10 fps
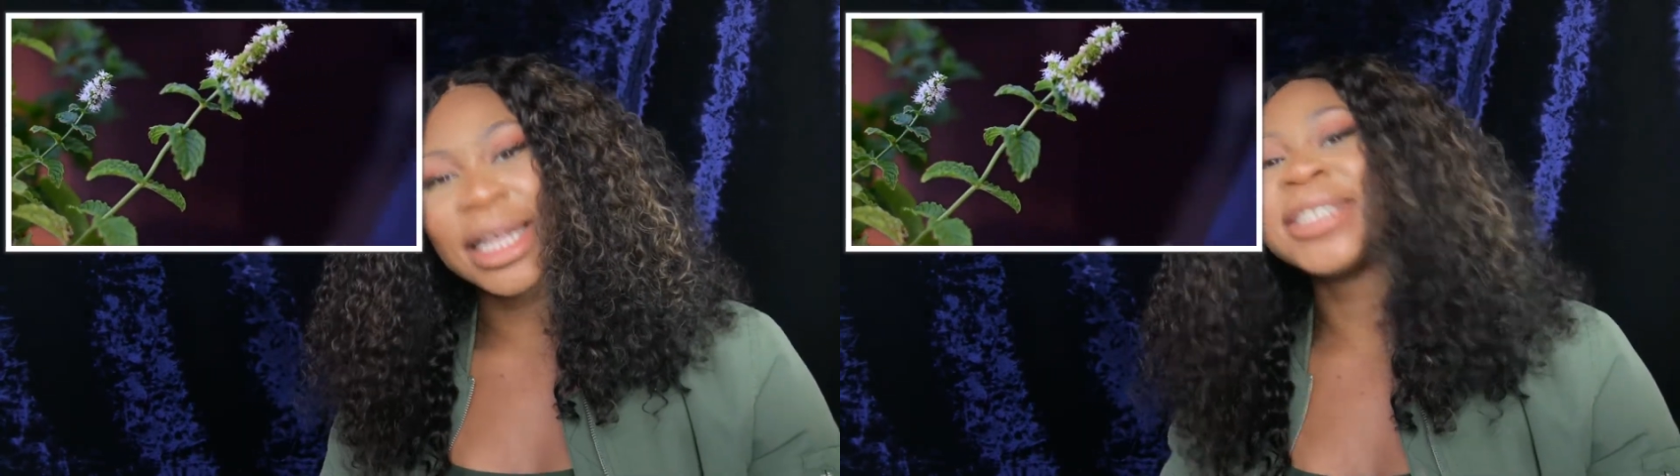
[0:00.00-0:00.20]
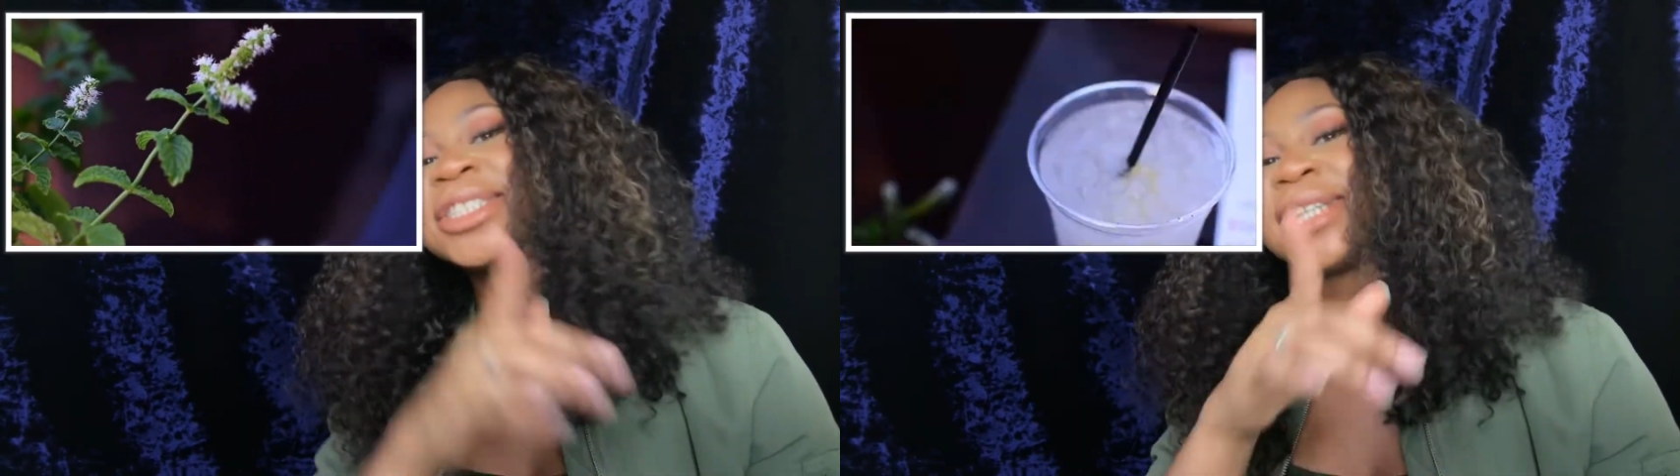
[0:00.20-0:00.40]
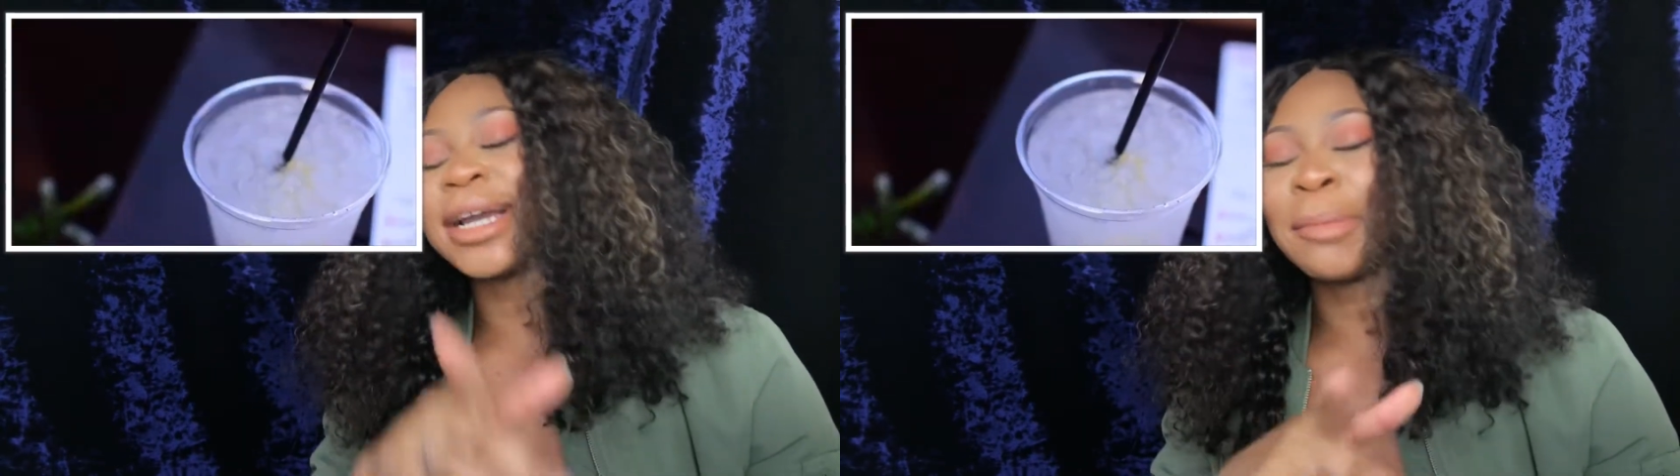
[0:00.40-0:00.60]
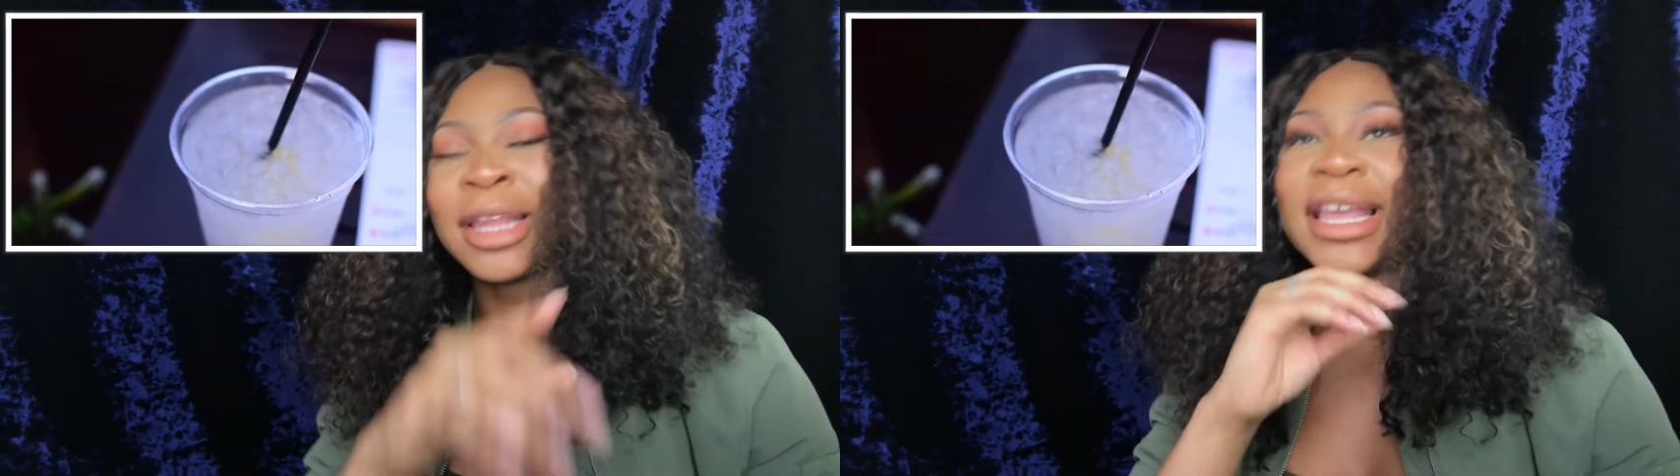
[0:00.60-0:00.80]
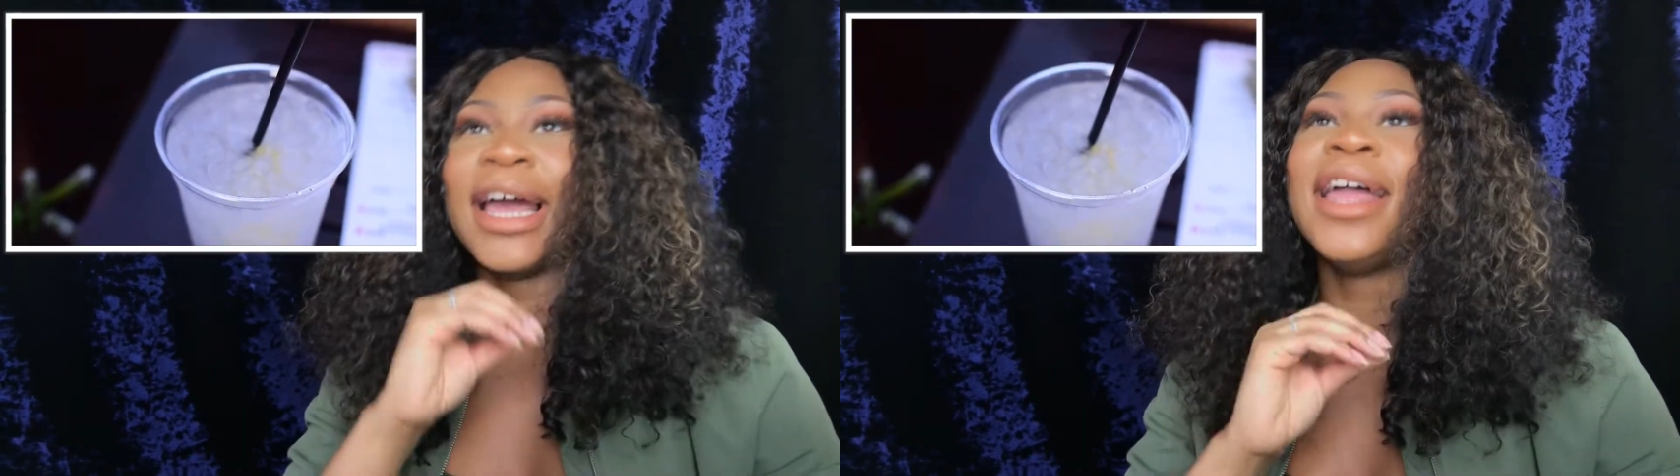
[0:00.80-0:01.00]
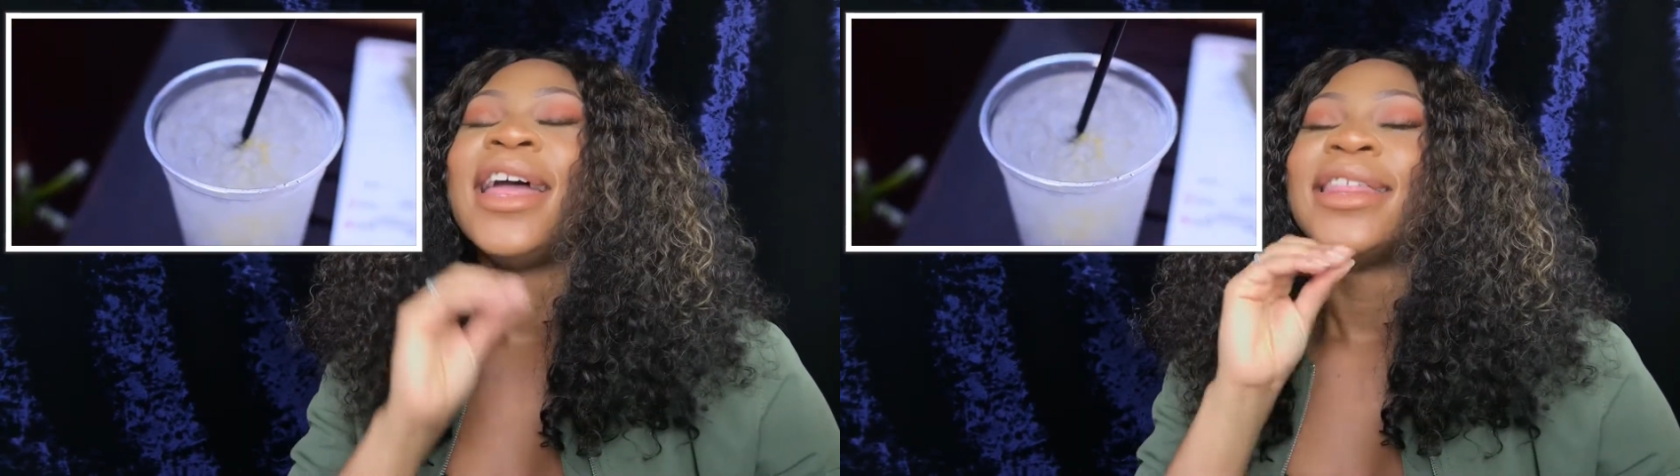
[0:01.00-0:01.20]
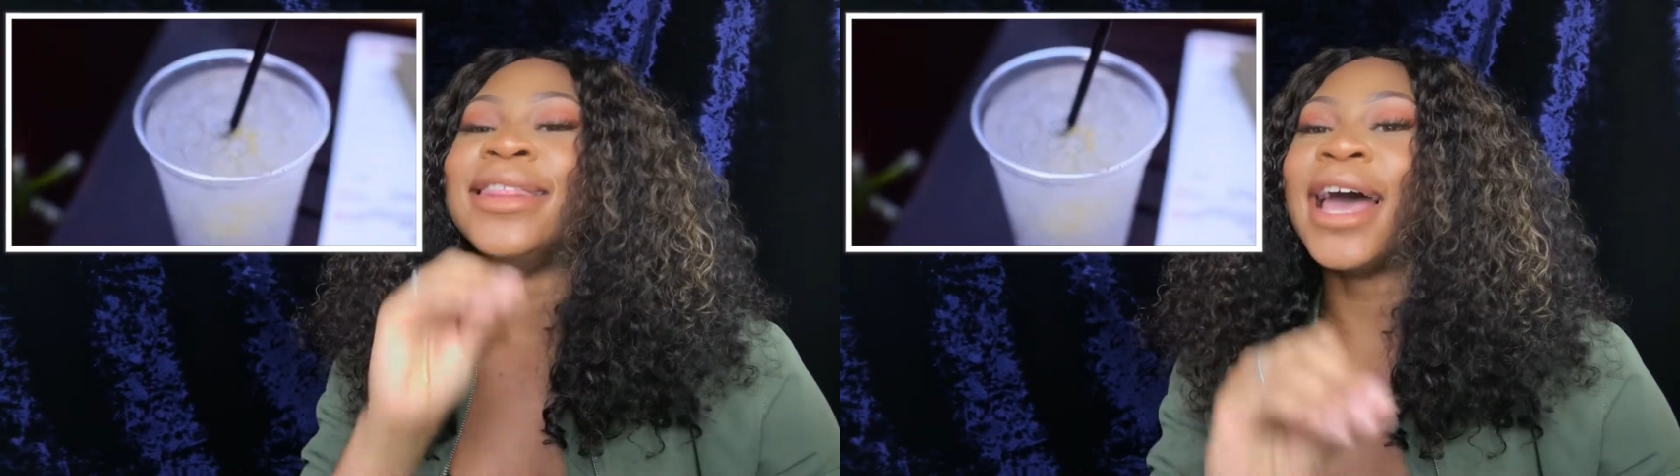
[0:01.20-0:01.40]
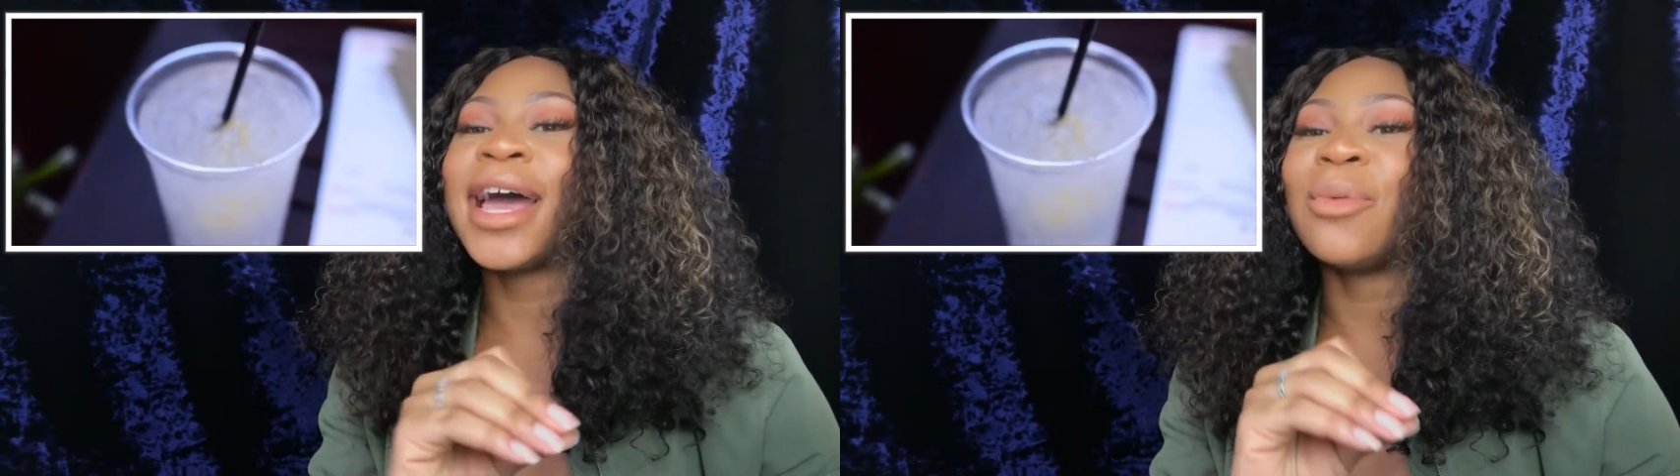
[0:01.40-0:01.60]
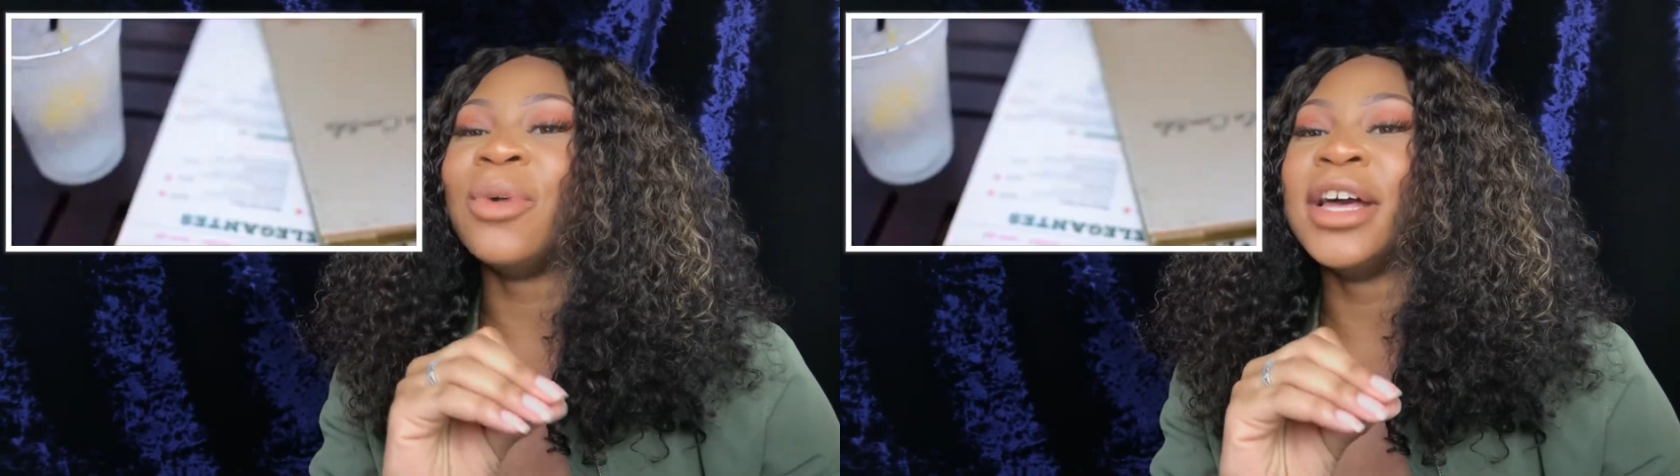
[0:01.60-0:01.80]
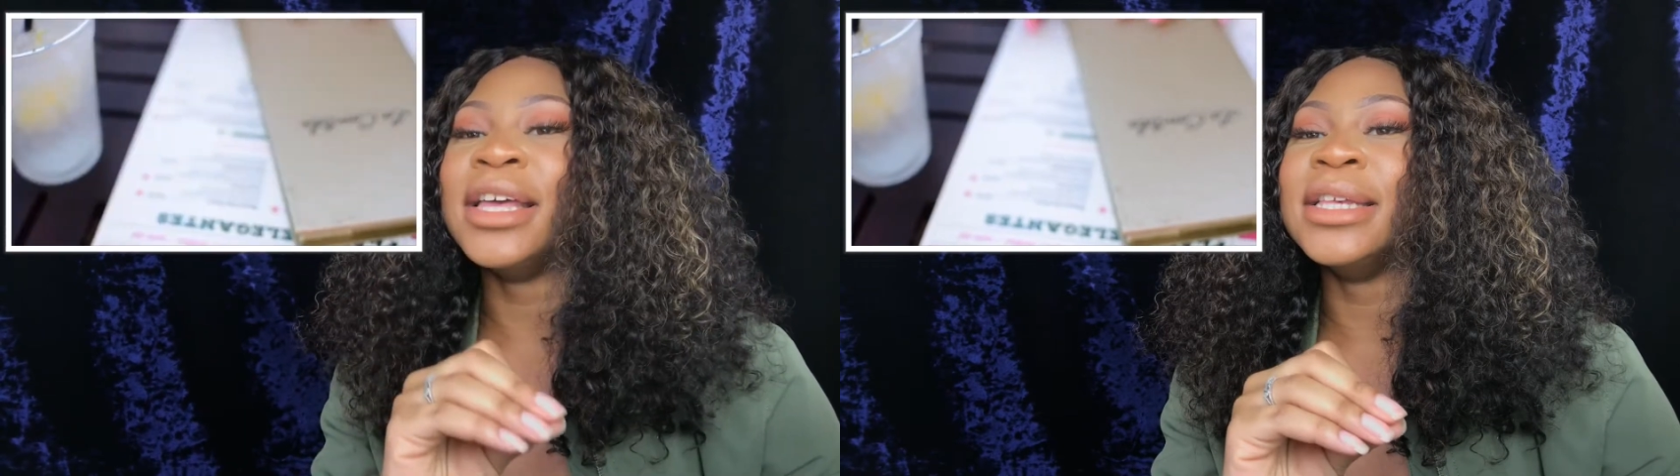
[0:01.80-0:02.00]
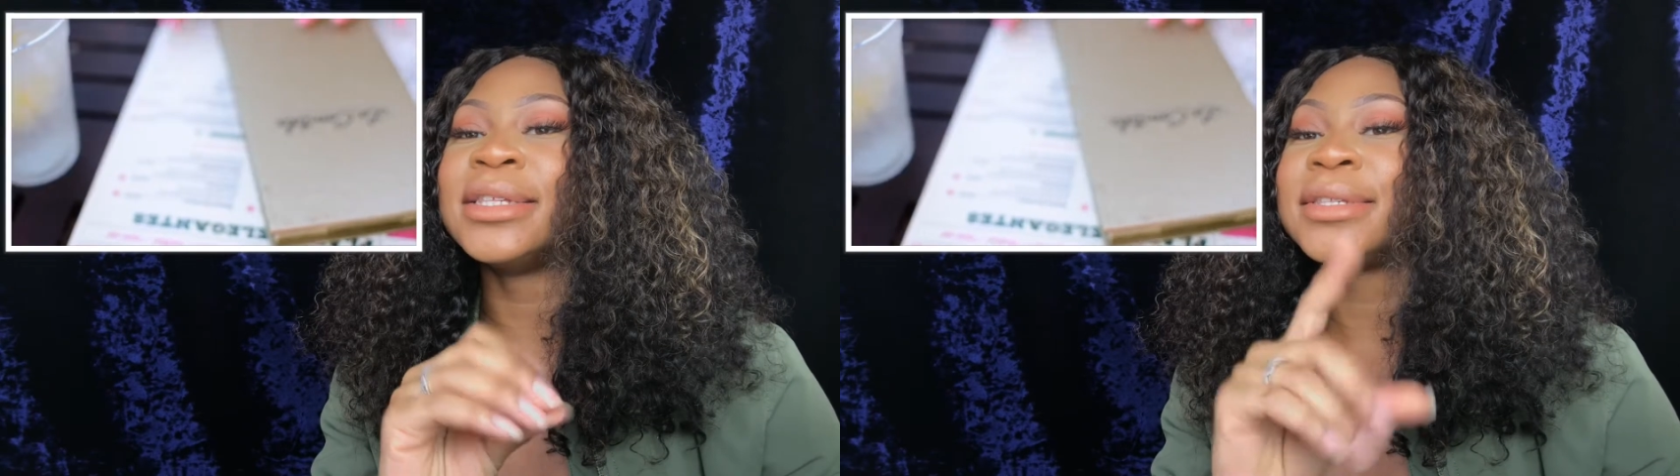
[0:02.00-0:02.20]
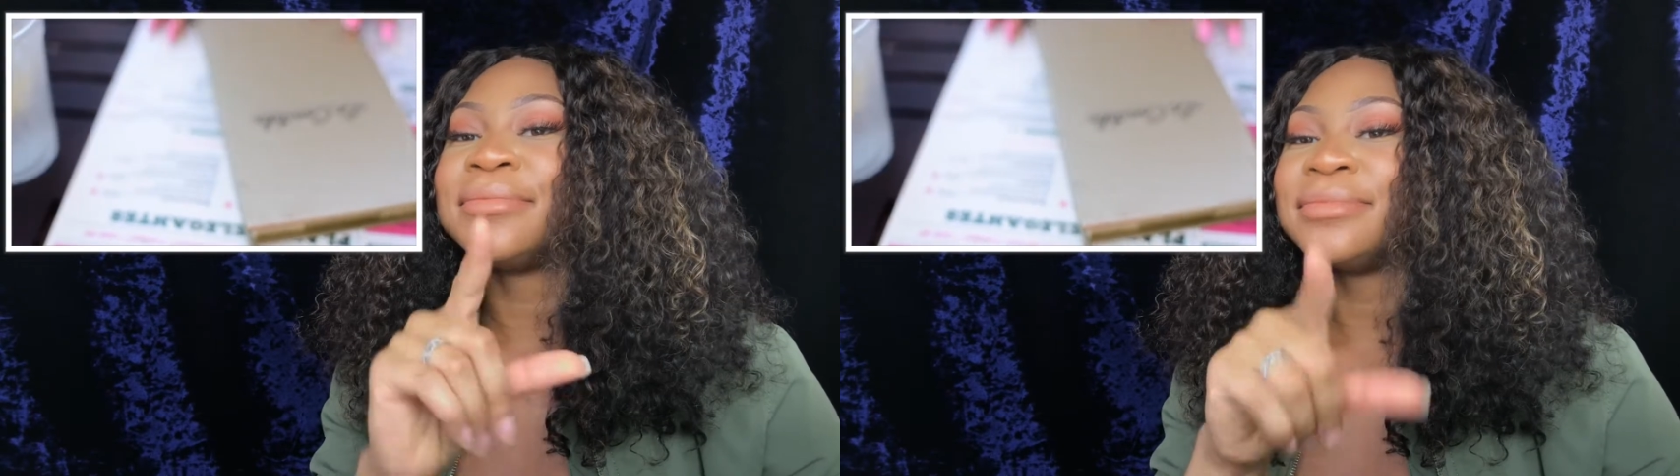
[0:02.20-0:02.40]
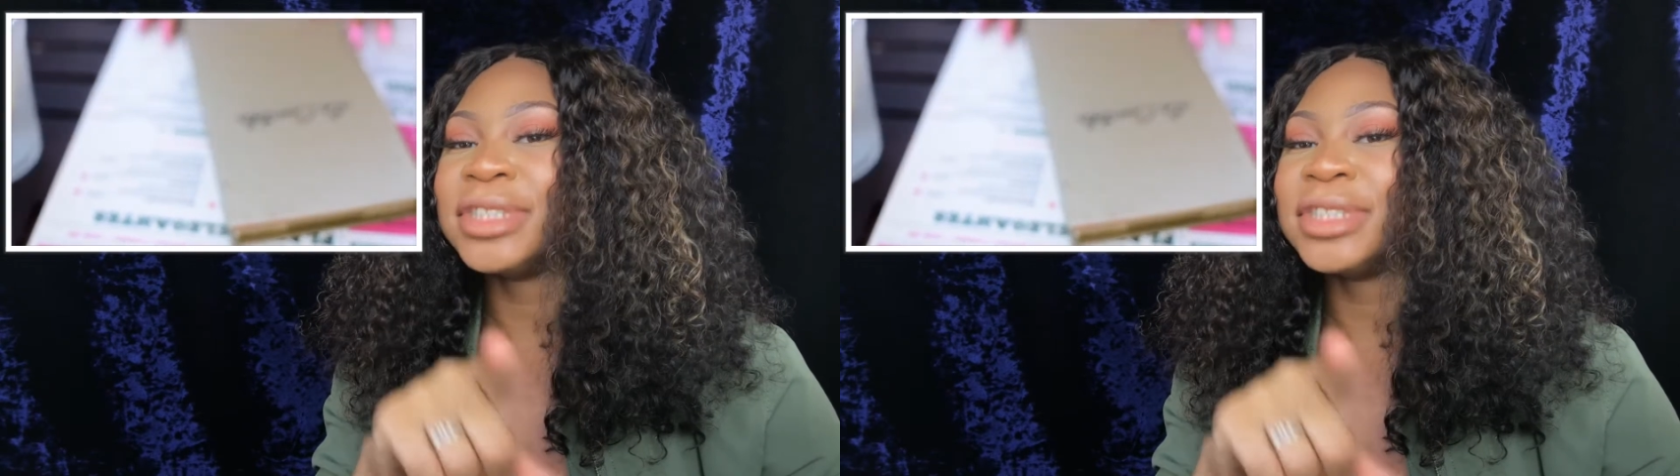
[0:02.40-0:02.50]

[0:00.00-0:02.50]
Let's just talk about that. That was